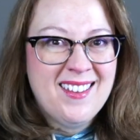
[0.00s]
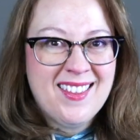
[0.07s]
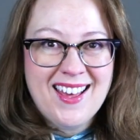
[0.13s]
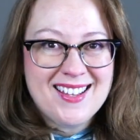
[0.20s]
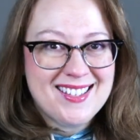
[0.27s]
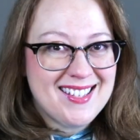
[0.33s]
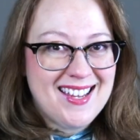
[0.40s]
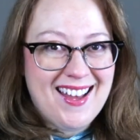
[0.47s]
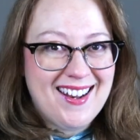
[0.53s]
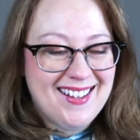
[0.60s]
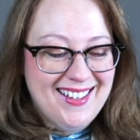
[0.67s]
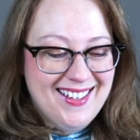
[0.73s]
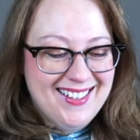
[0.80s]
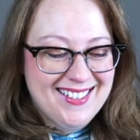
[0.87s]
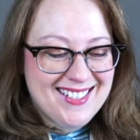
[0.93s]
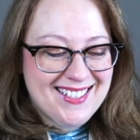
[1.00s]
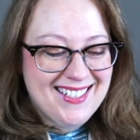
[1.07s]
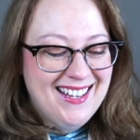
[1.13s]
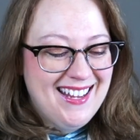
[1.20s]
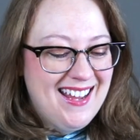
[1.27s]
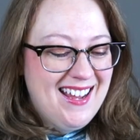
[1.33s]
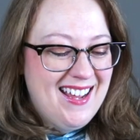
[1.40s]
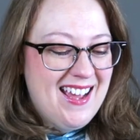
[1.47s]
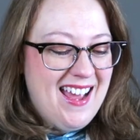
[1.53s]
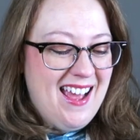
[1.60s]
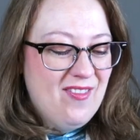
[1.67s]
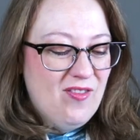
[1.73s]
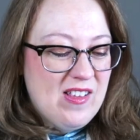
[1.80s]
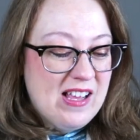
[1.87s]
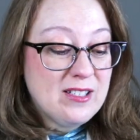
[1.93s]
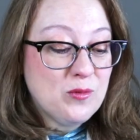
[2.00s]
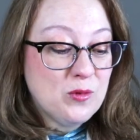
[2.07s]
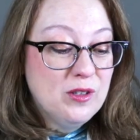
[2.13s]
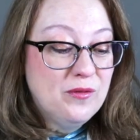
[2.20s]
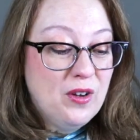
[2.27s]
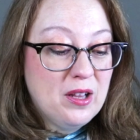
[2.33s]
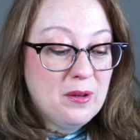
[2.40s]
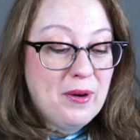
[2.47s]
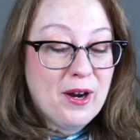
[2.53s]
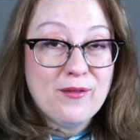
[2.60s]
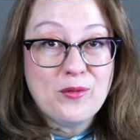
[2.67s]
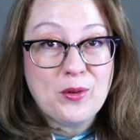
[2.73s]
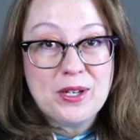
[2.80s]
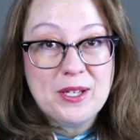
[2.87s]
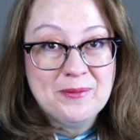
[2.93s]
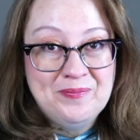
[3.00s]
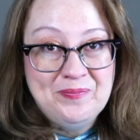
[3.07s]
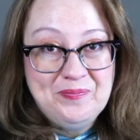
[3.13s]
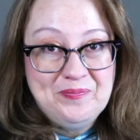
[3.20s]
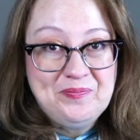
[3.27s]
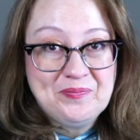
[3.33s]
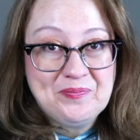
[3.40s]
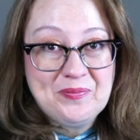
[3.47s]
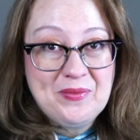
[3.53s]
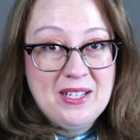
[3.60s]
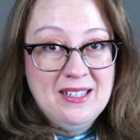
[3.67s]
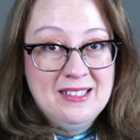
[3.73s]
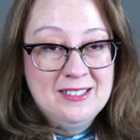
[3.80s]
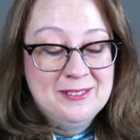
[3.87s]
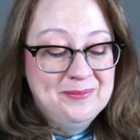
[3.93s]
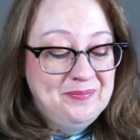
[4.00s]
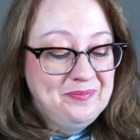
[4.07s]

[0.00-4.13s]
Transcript: that's not it and things will fall apart for you. You know?